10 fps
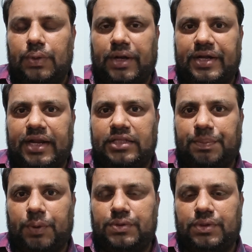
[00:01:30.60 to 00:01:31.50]
To attract
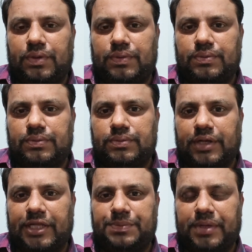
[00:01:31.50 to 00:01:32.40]
the provision of
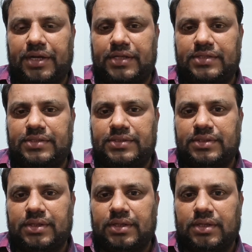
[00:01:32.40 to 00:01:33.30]
lease pendants,
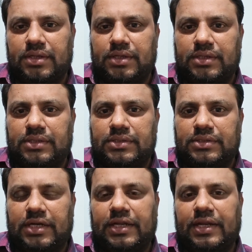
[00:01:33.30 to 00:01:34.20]

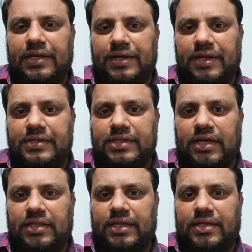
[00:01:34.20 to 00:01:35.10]
certain ingredients
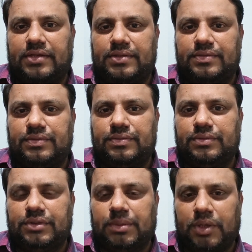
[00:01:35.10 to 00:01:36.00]
are there.
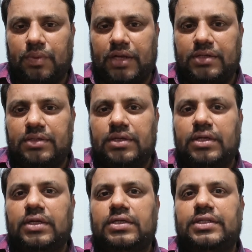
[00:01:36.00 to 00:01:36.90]
Number one,
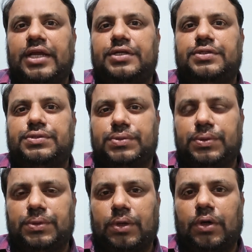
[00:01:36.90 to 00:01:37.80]
that
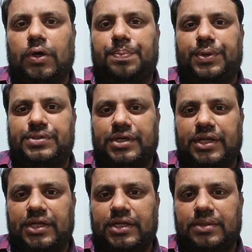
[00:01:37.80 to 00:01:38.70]
suit or
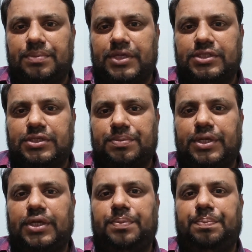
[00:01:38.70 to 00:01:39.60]
proceeding must
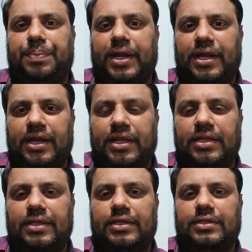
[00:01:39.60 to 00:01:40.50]
be
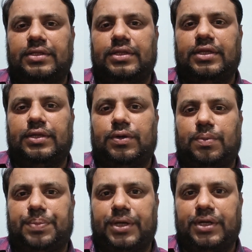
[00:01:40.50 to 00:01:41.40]
pending in the
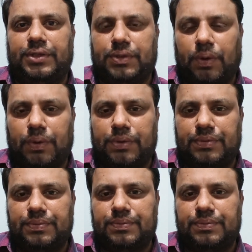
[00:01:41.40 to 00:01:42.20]
competent court,